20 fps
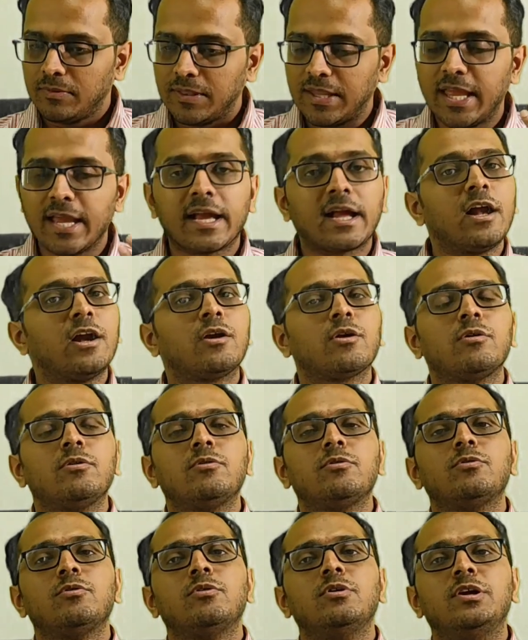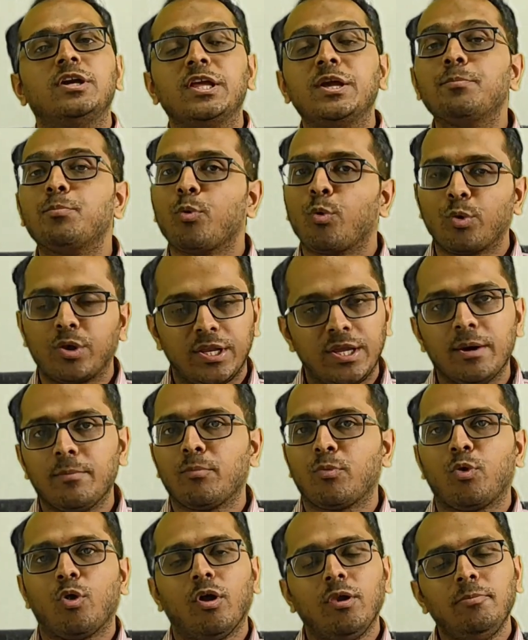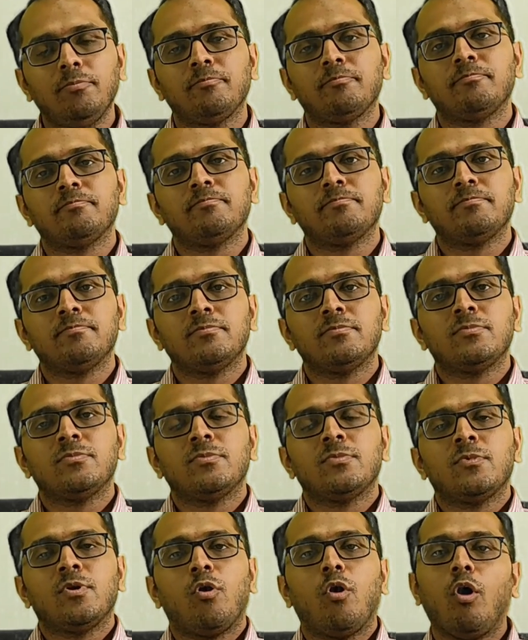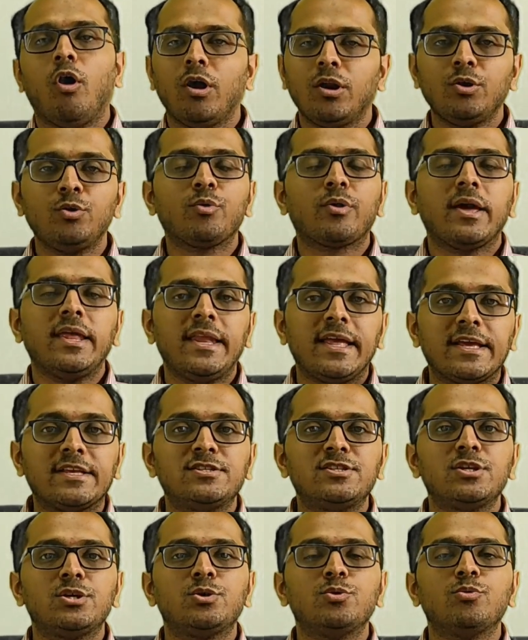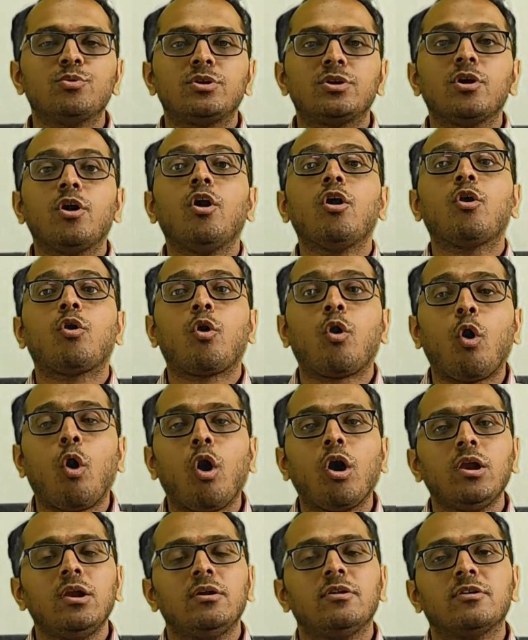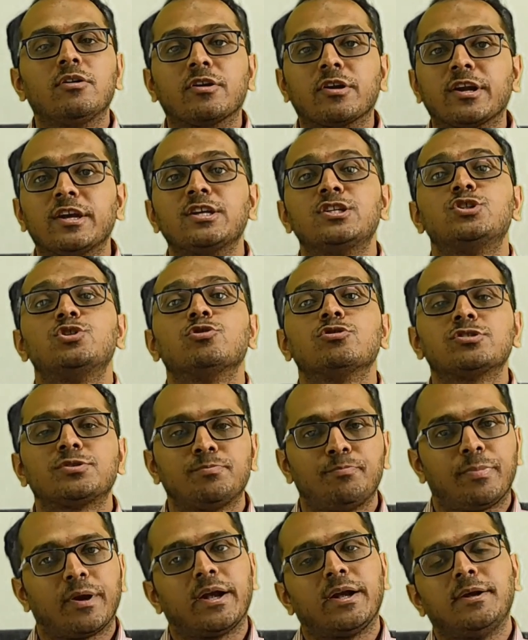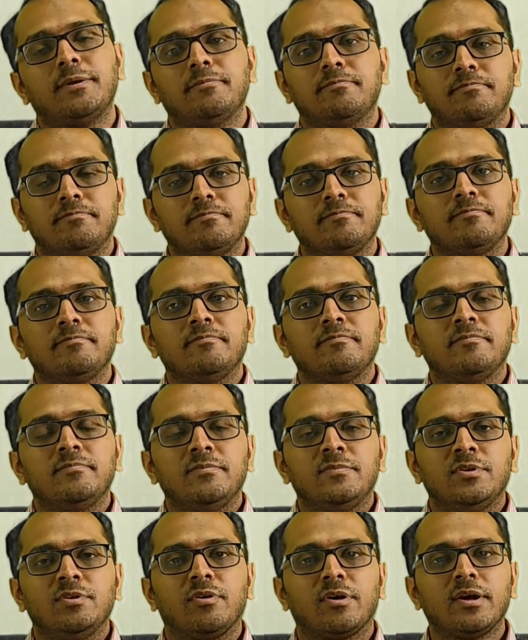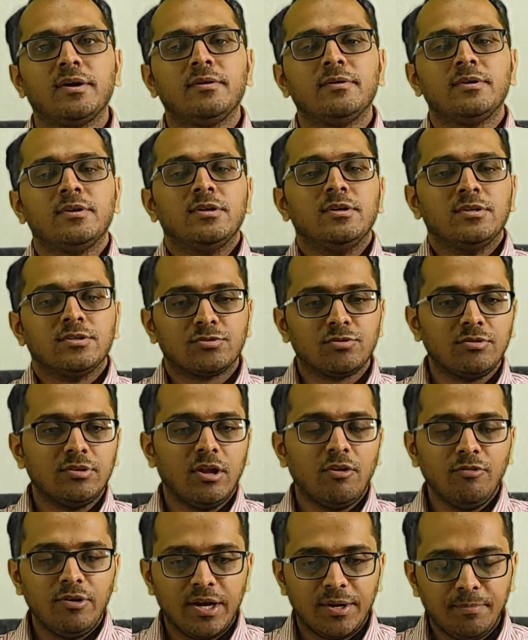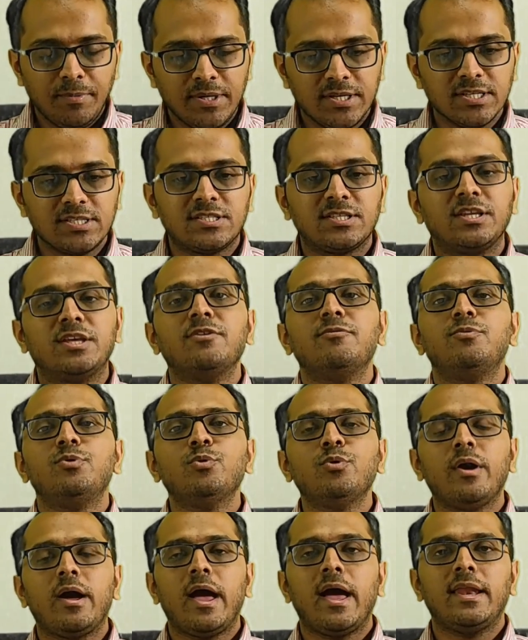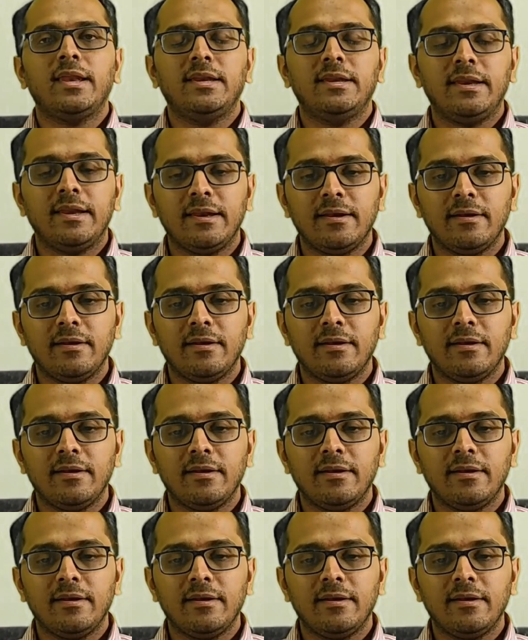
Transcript: naked deep OTM call, or you can execute a call ratio spread. Okay, so now let me just give you an